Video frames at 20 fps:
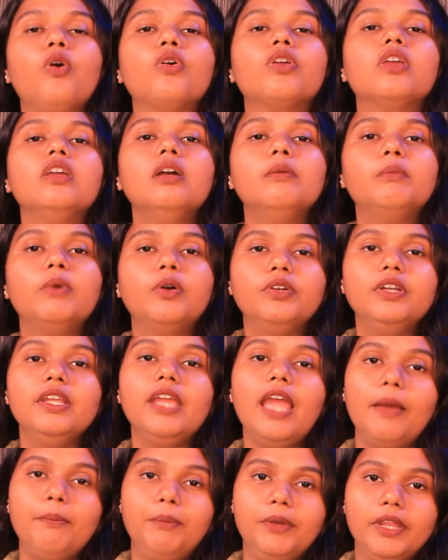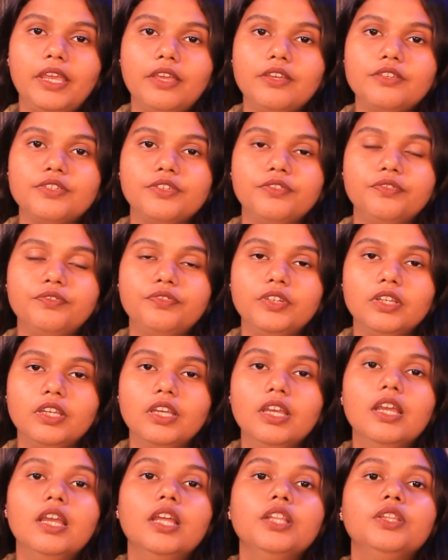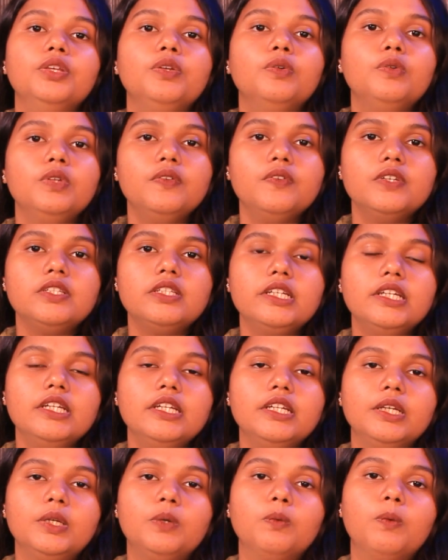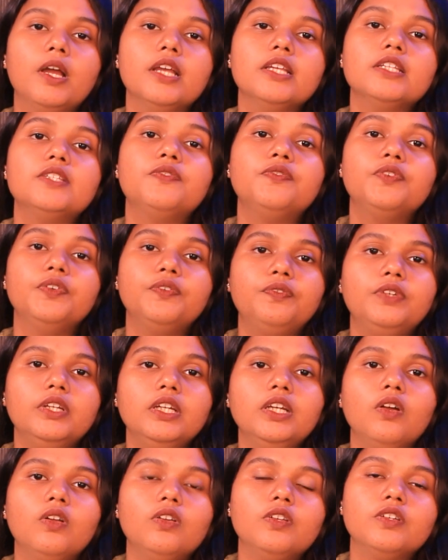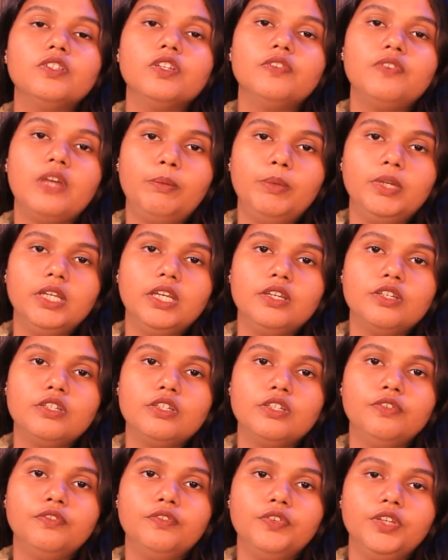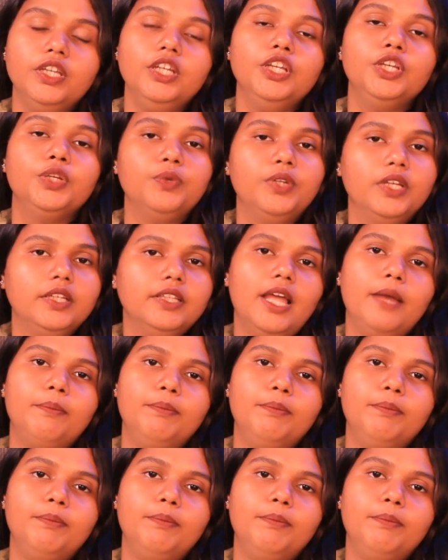talking about the application fee. The university requires $50 of application fee during the